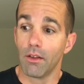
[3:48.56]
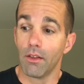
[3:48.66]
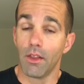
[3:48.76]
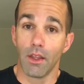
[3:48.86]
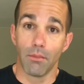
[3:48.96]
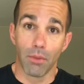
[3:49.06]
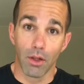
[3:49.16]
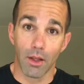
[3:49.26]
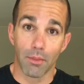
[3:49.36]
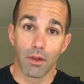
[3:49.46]
the
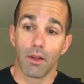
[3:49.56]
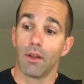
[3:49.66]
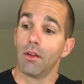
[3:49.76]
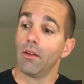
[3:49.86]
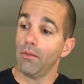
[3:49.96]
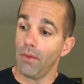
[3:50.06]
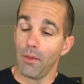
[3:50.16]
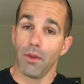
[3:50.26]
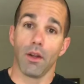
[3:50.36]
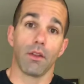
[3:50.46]
pull-up.
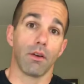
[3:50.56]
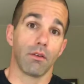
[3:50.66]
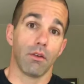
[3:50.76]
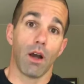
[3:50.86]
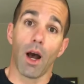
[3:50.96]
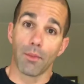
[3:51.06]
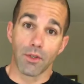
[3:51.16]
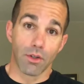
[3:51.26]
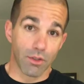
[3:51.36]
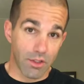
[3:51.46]
Maybe another
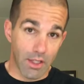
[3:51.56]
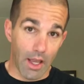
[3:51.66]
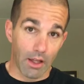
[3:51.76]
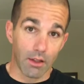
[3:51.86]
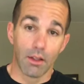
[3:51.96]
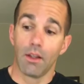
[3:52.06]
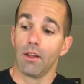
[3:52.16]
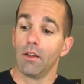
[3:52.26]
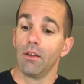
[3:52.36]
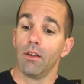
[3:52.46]
option or scale
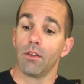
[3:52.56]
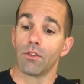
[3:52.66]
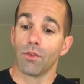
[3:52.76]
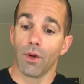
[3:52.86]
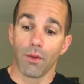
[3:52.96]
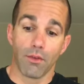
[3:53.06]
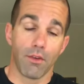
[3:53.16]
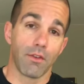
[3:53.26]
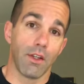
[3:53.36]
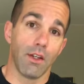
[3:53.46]
is 21,
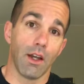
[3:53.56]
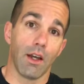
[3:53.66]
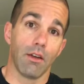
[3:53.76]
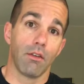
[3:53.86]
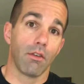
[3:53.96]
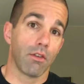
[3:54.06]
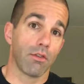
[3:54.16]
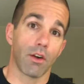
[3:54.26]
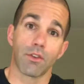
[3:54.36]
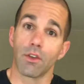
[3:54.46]
15, 9.
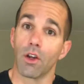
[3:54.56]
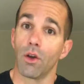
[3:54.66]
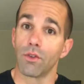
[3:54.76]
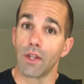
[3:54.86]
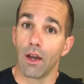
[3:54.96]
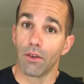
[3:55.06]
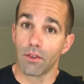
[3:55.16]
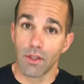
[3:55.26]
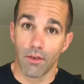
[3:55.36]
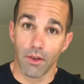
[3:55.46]
Thruster goes down to
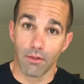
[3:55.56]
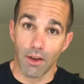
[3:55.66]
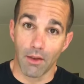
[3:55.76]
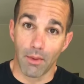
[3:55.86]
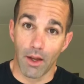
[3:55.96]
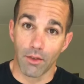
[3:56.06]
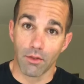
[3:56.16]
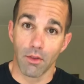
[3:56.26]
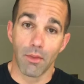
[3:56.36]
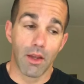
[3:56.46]
75 pounds
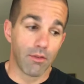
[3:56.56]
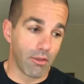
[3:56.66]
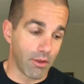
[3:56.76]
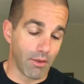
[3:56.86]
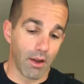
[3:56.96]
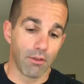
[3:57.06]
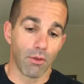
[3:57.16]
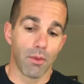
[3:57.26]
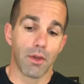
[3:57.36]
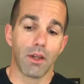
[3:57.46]
for the men, 55 for
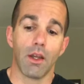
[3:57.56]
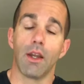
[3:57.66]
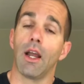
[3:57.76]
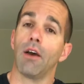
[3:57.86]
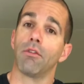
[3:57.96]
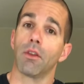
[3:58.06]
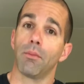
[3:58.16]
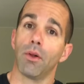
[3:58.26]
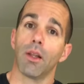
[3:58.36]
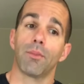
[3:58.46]
women, and now for the
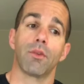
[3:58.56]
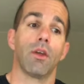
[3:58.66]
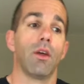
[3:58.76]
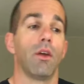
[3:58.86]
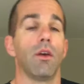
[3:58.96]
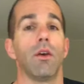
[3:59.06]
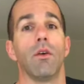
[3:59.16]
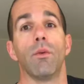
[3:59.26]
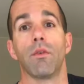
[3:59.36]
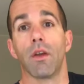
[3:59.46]
pull-ups,
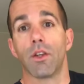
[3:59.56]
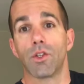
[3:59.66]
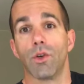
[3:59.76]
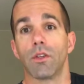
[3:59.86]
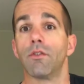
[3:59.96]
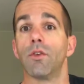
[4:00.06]
we've got a choice of